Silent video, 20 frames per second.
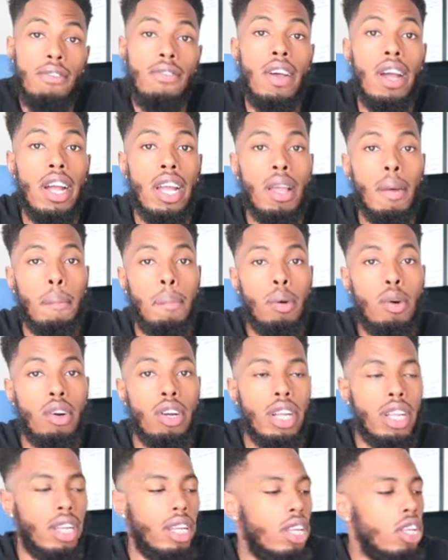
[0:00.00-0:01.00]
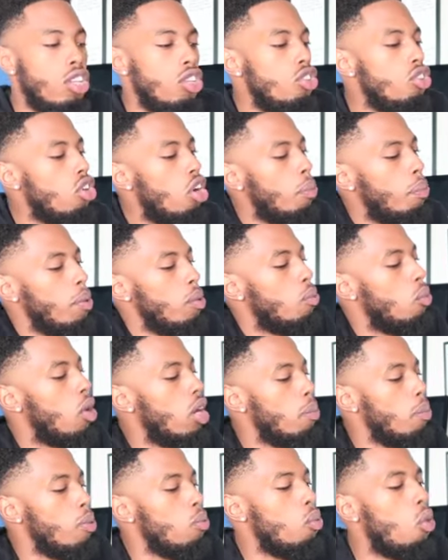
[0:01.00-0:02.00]
Very important. You don't
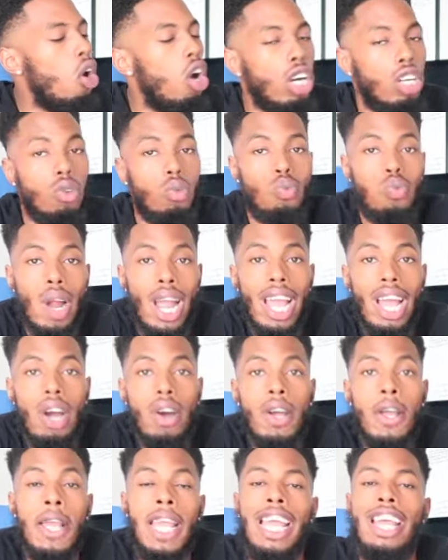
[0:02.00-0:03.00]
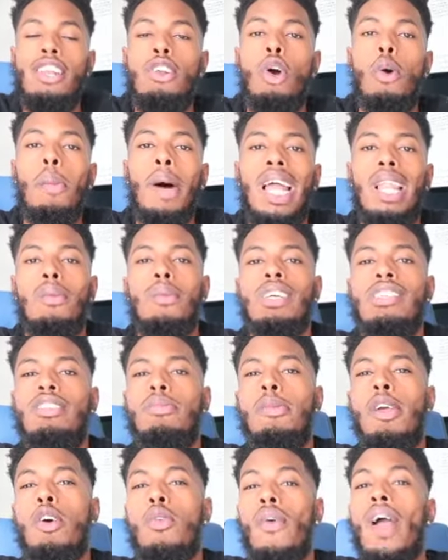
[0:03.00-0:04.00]
wanna be walking around and nobody wants
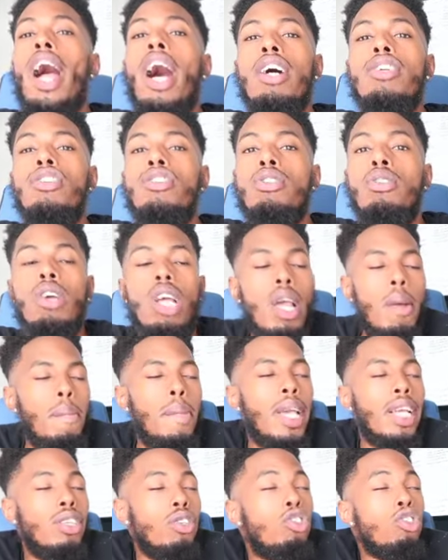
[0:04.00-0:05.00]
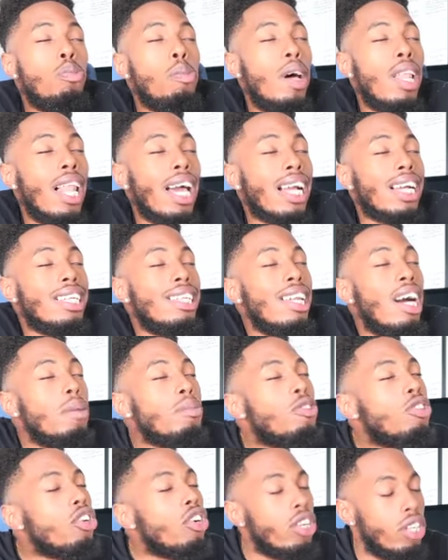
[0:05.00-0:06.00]
to be around you because you smell like a
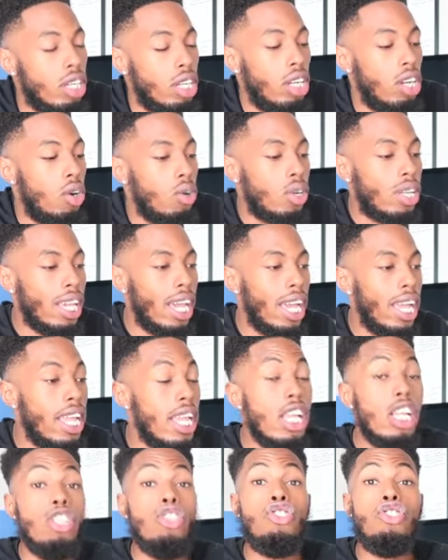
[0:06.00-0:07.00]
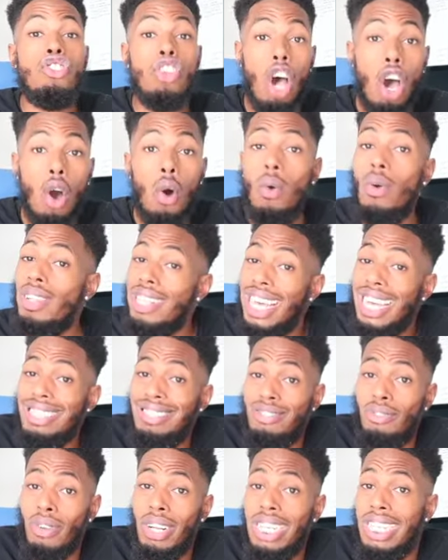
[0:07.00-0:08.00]
dumpster, okay? So
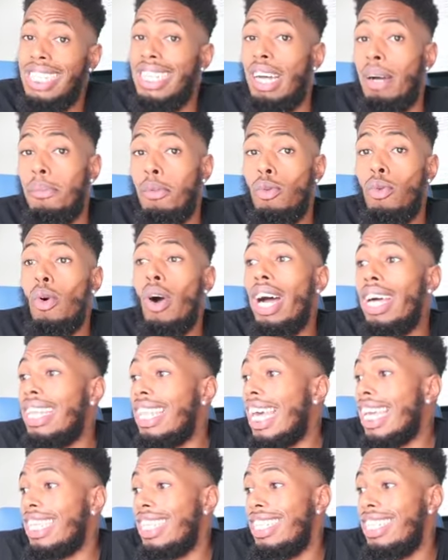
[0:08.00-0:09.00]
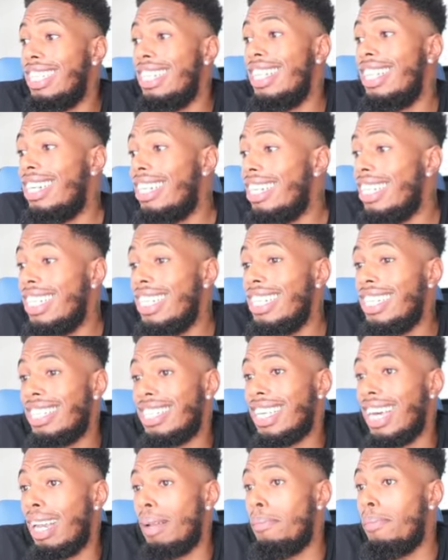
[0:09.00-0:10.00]
that's really number one. Like, you literally
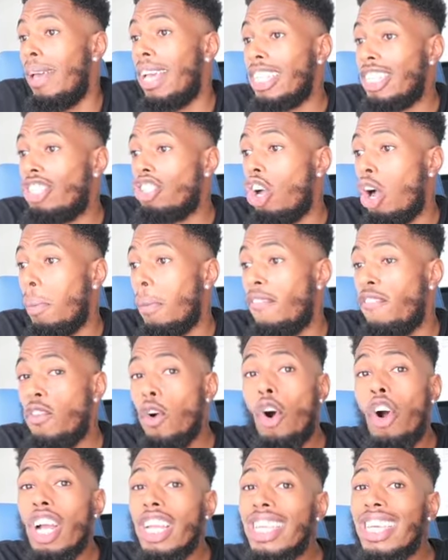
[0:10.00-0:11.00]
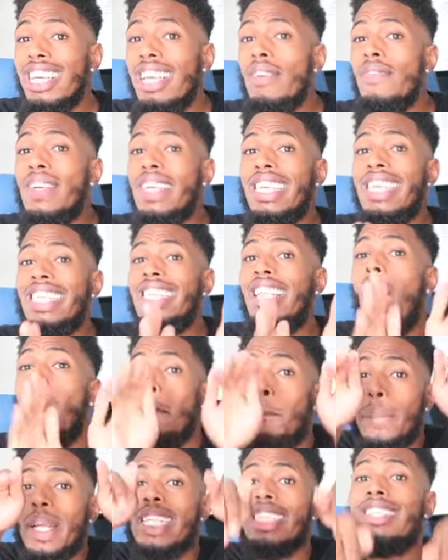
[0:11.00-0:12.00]
just gotta make sure before you even
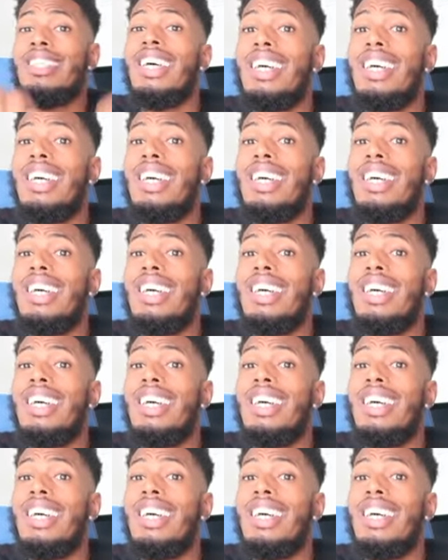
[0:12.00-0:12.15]
get